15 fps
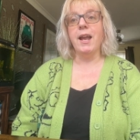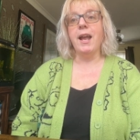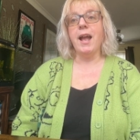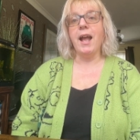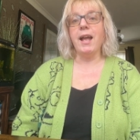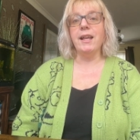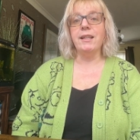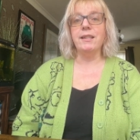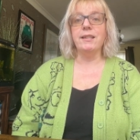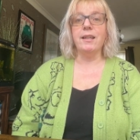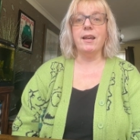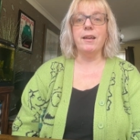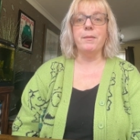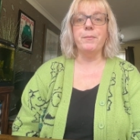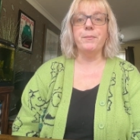
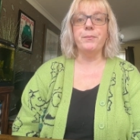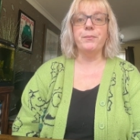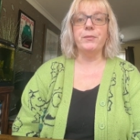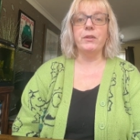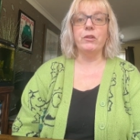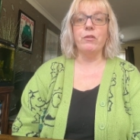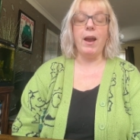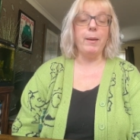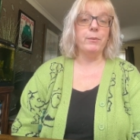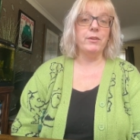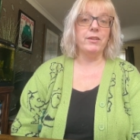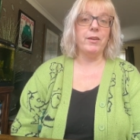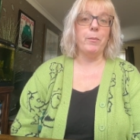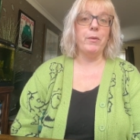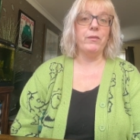and grabbed
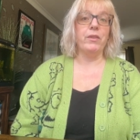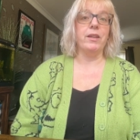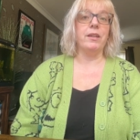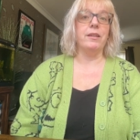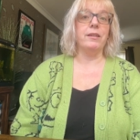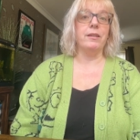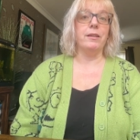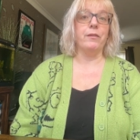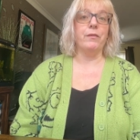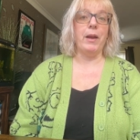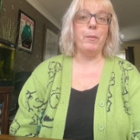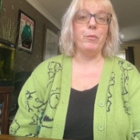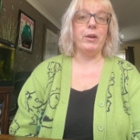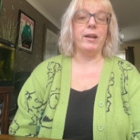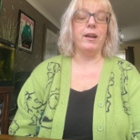some of the
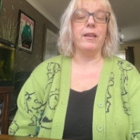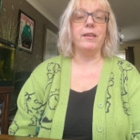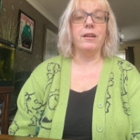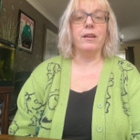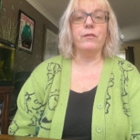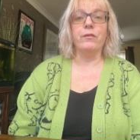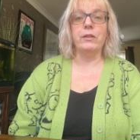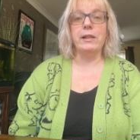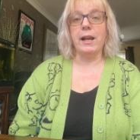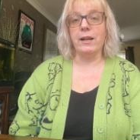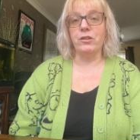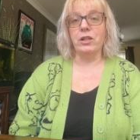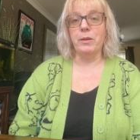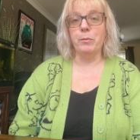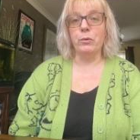fabric. I think I've
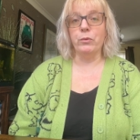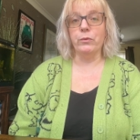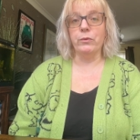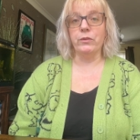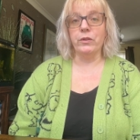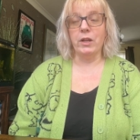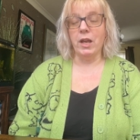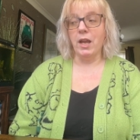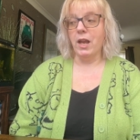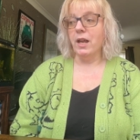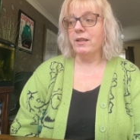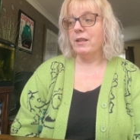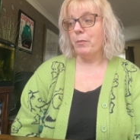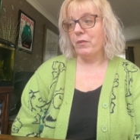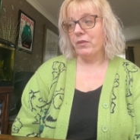actually bought
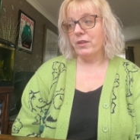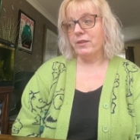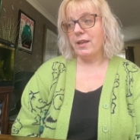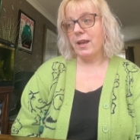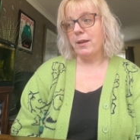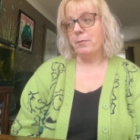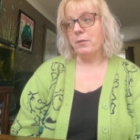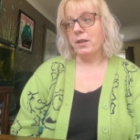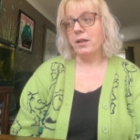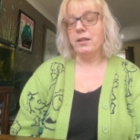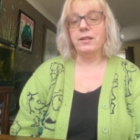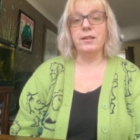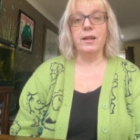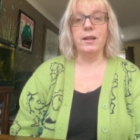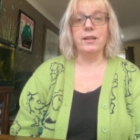some of the same
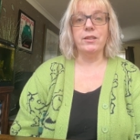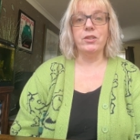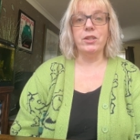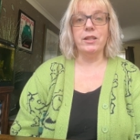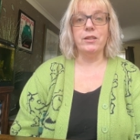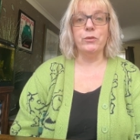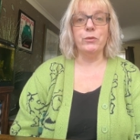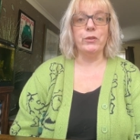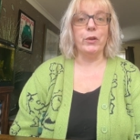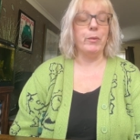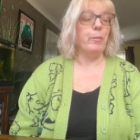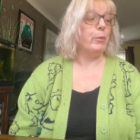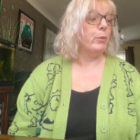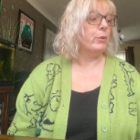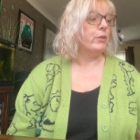that she had also
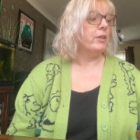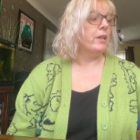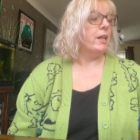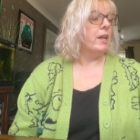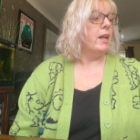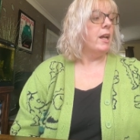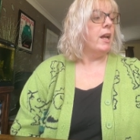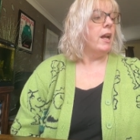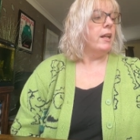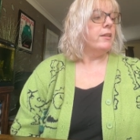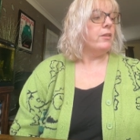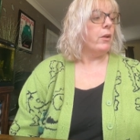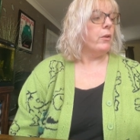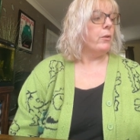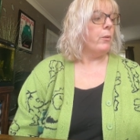bought.
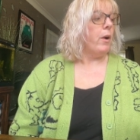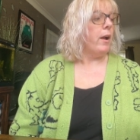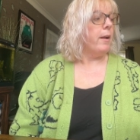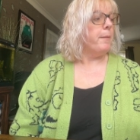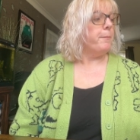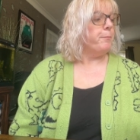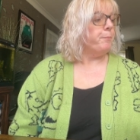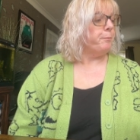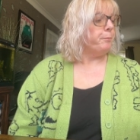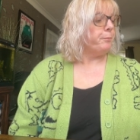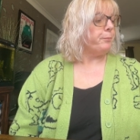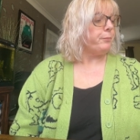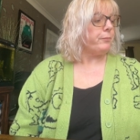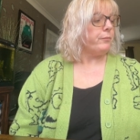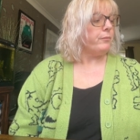So
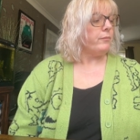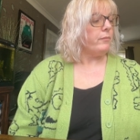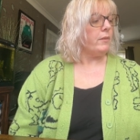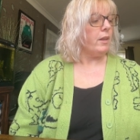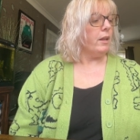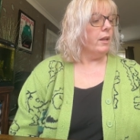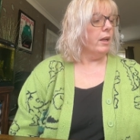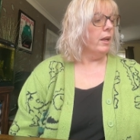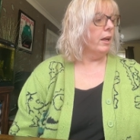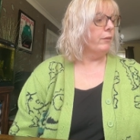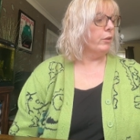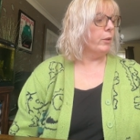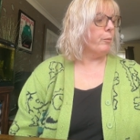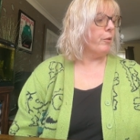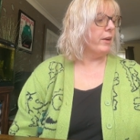I've
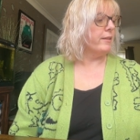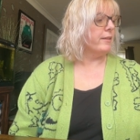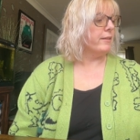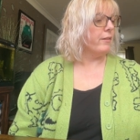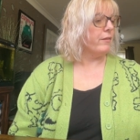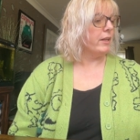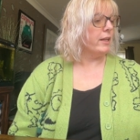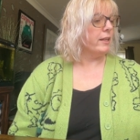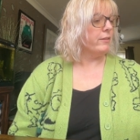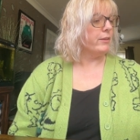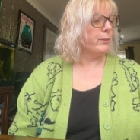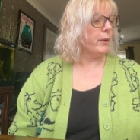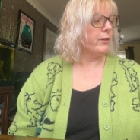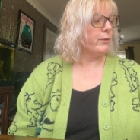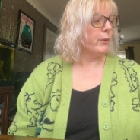got the prices of it here as
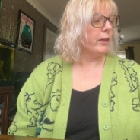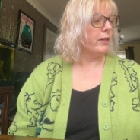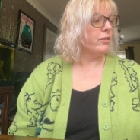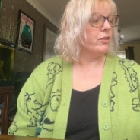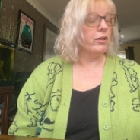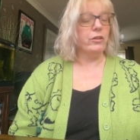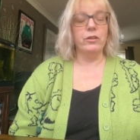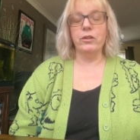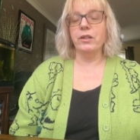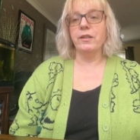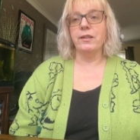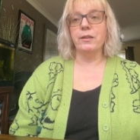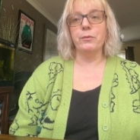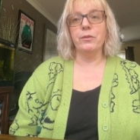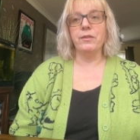well so I can show you,
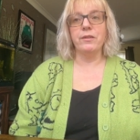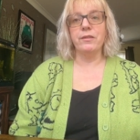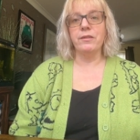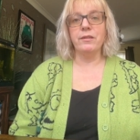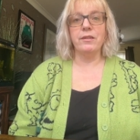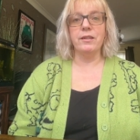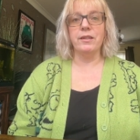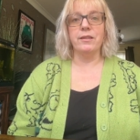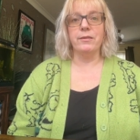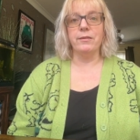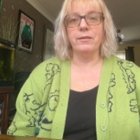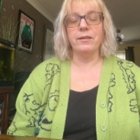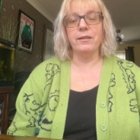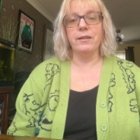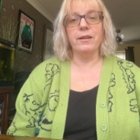because it's
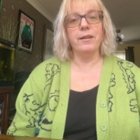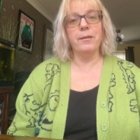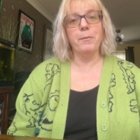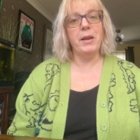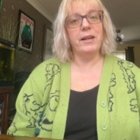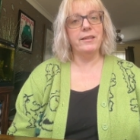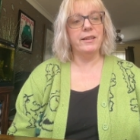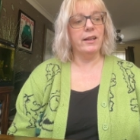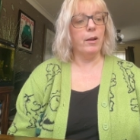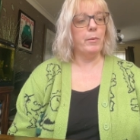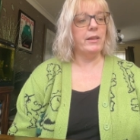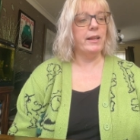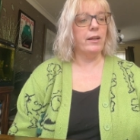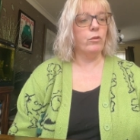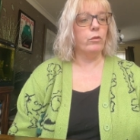amazing. I
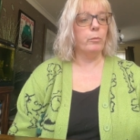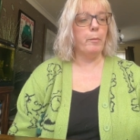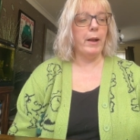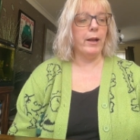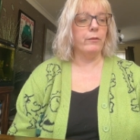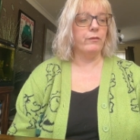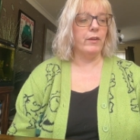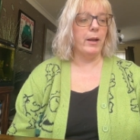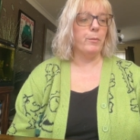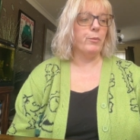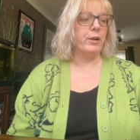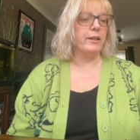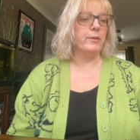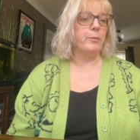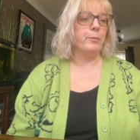mean, they're called Pound
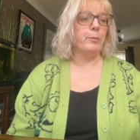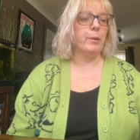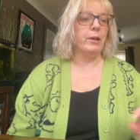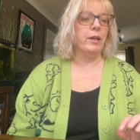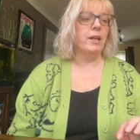Fabrics, but